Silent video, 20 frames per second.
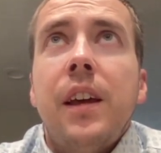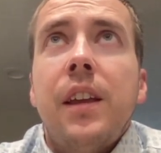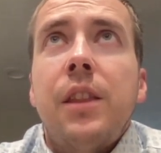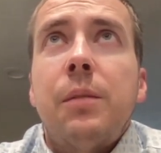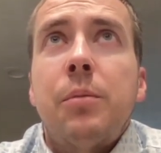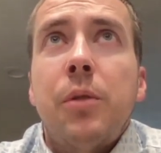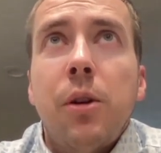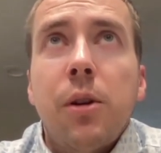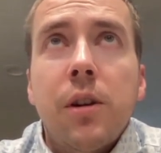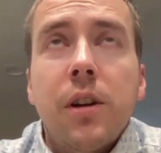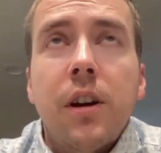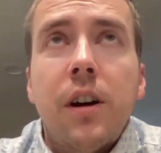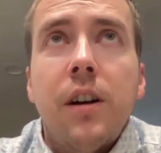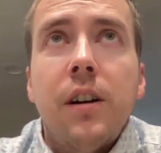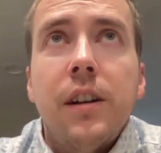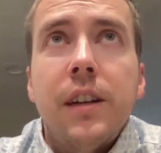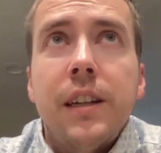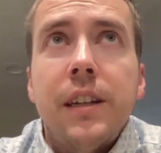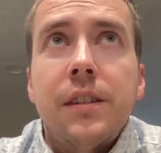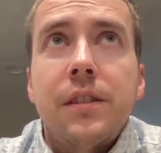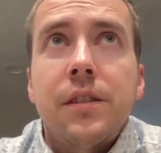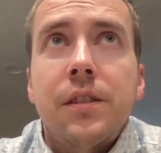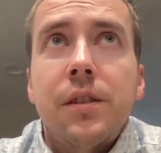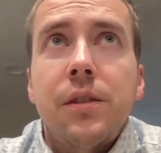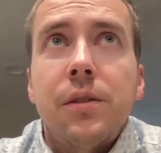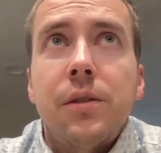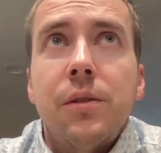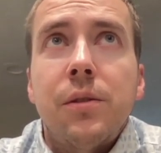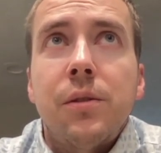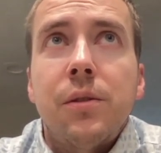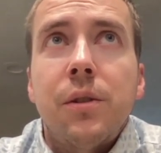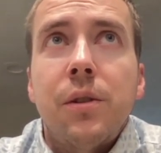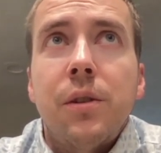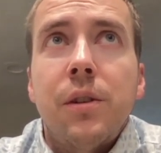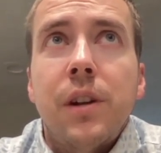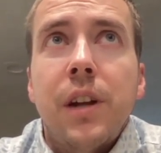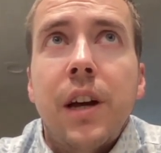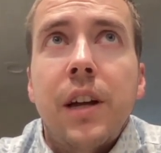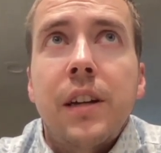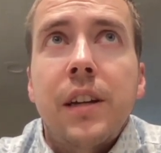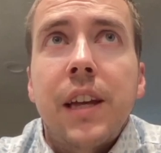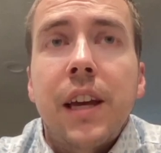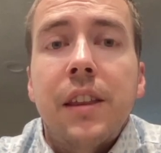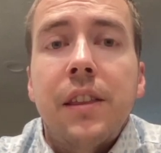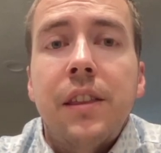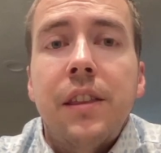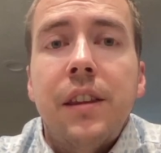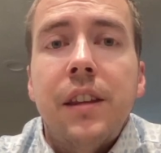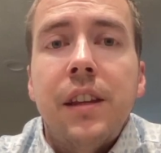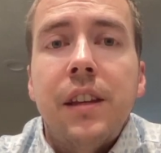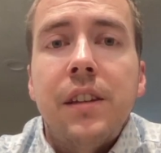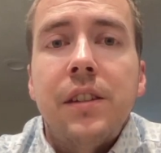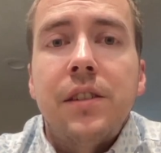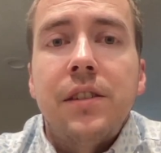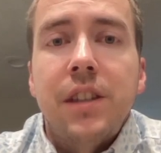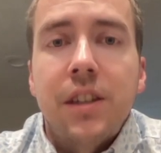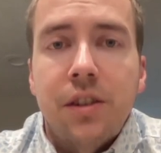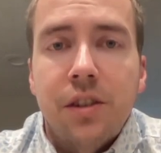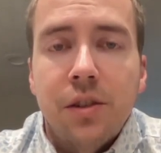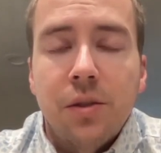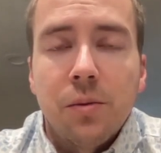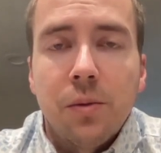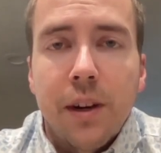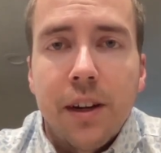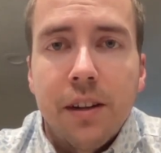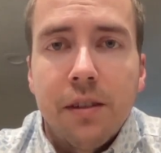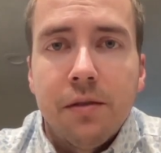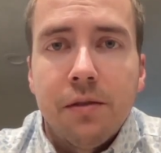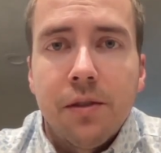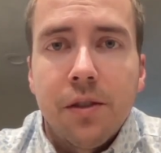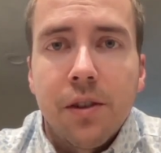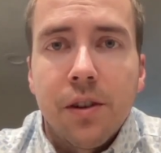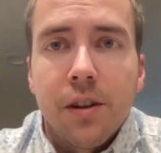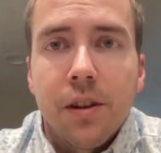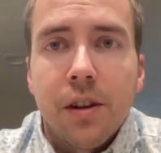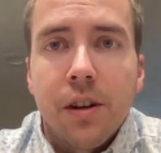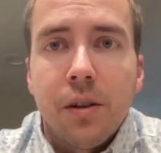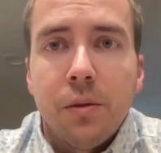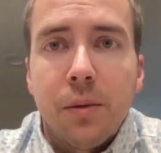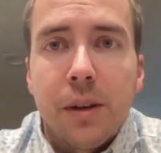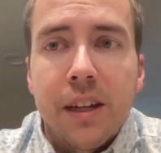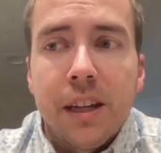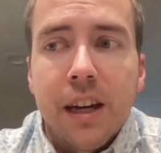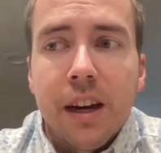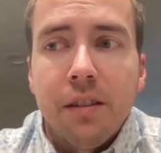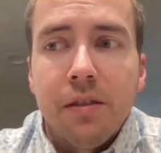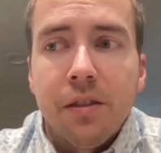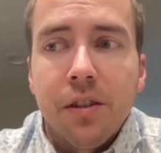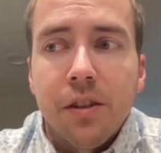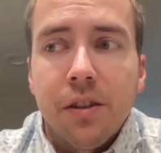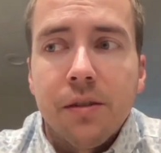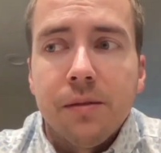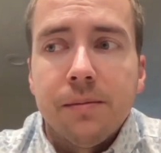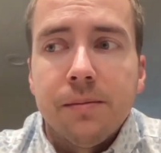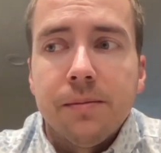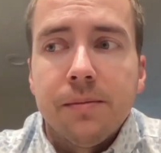The protocol is to not get the stitches wet for a week after.